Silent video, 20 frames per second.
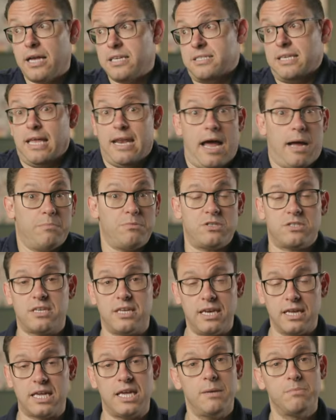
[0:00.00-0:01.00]
I said, I'm just
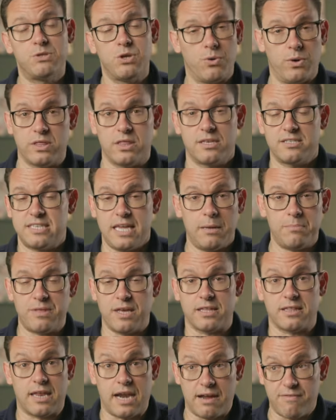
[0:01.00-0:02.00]
going to keep doing the same
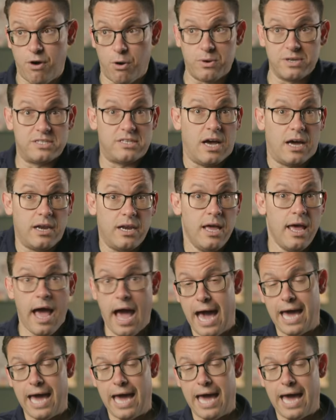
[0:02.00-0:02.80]
thing that I've always done.